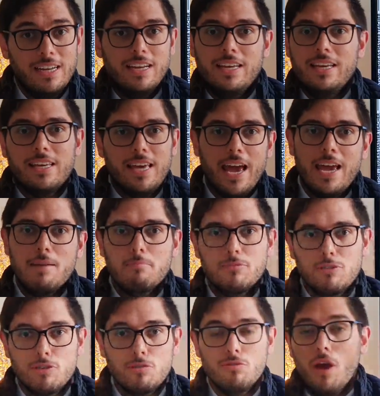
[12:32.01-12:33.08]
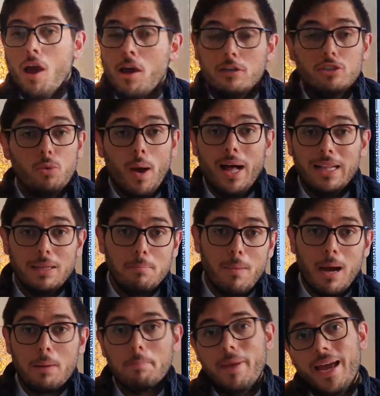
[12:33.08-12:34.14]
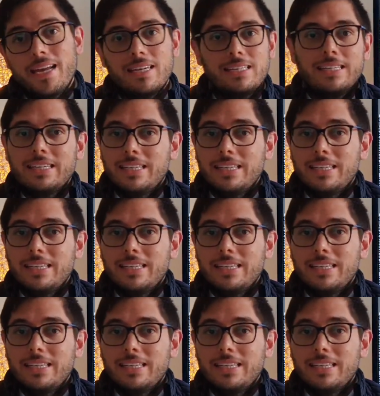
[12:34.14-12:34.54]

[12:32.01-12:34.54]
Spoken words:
He came to dwell among men.